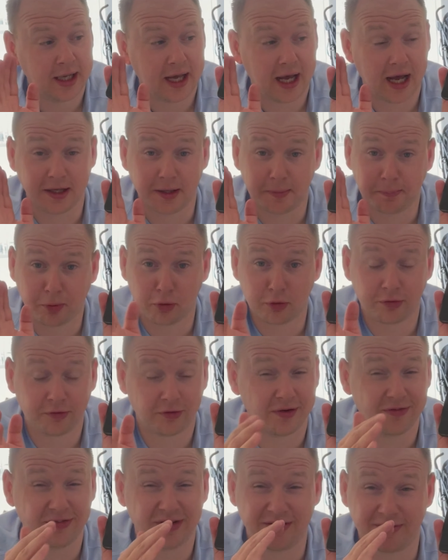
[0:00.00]
and the
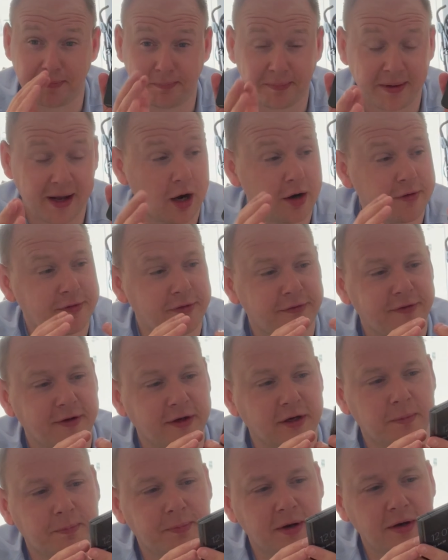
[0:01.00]
porcelain's even better for
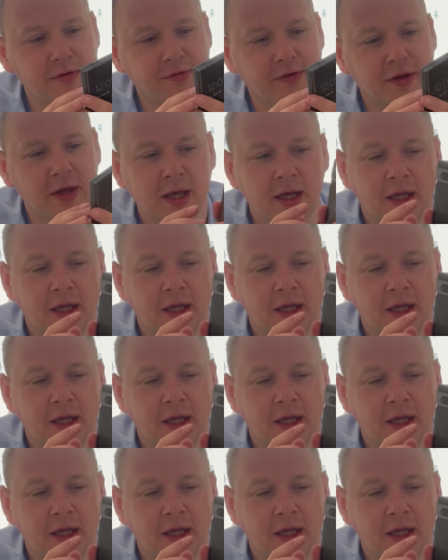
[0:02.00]
fingerprints.